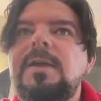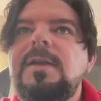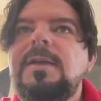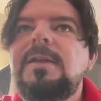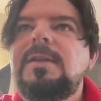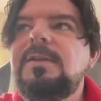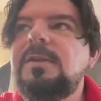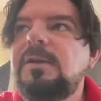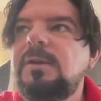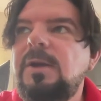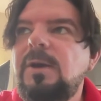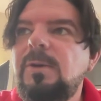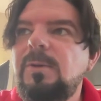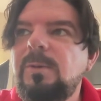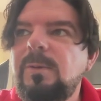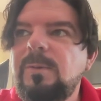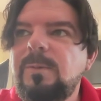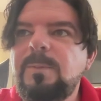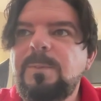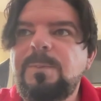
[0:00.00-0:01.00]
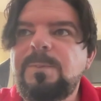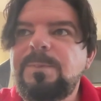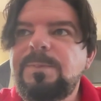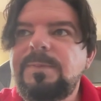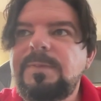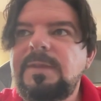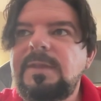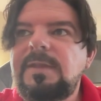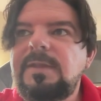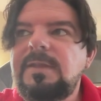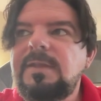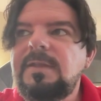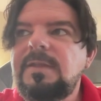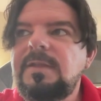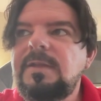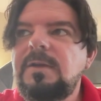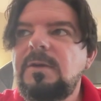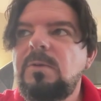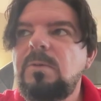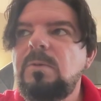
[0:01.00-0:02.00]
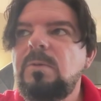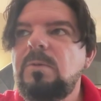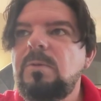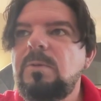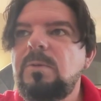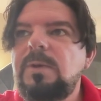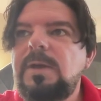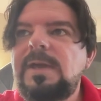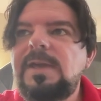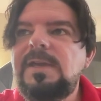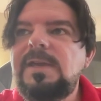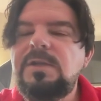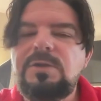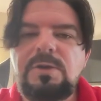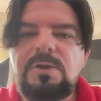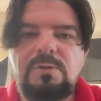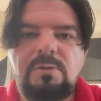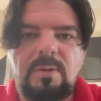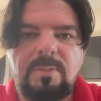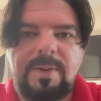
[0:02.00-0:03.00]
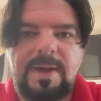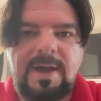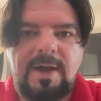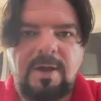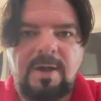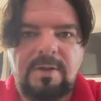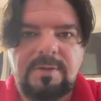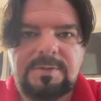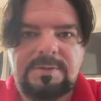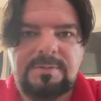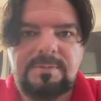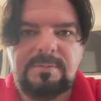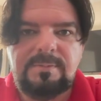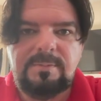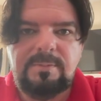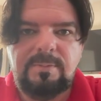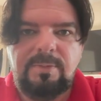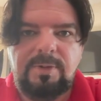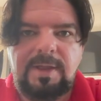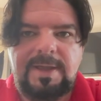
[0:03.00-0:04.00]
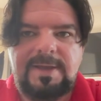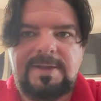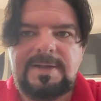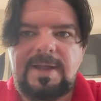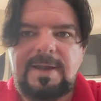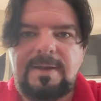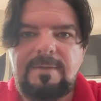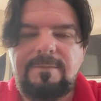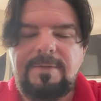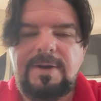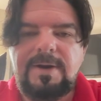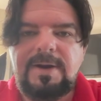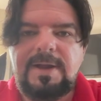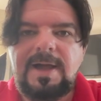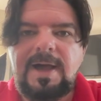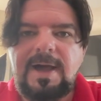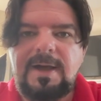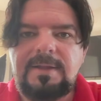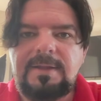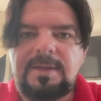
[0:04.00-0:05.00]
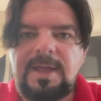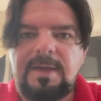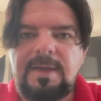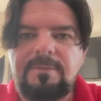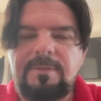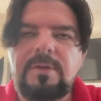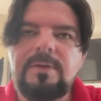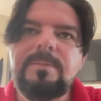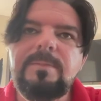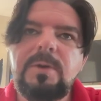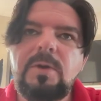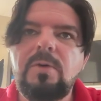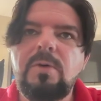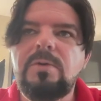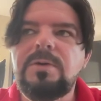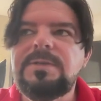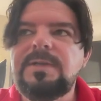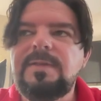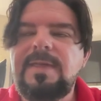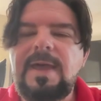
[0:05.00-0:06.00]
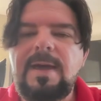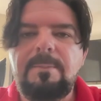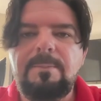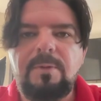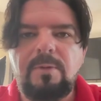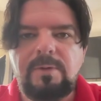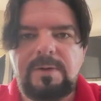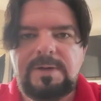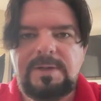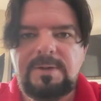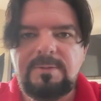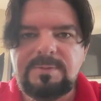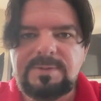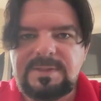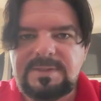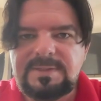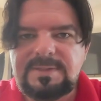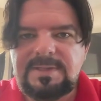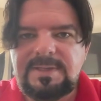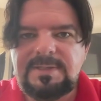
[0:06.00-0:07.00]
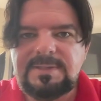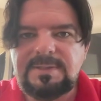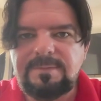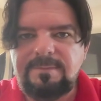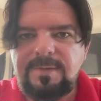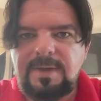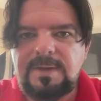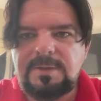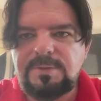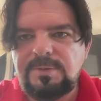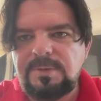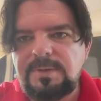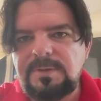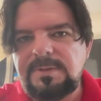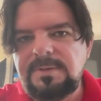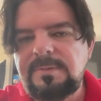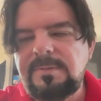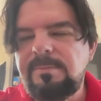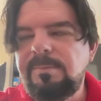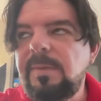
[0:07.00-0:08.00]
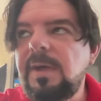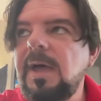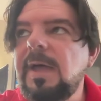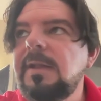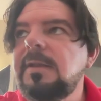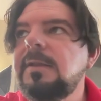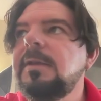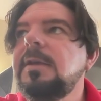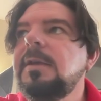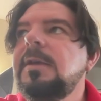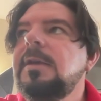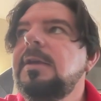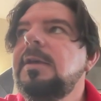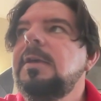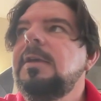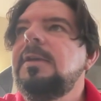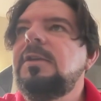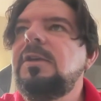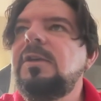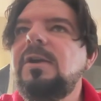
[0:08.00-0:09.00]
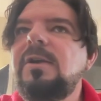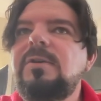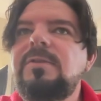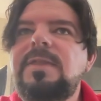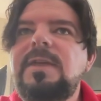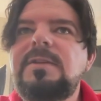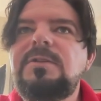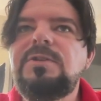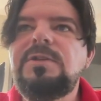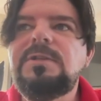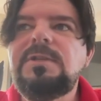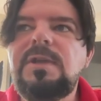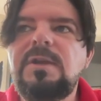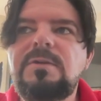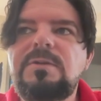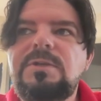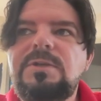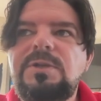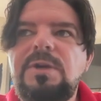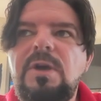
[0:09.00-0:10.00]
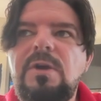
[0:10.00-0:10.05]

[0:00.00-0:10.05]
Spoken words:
he knew about playing at a very high level. And of course, at that point, he was a seasoned veteran. But, that just goes to show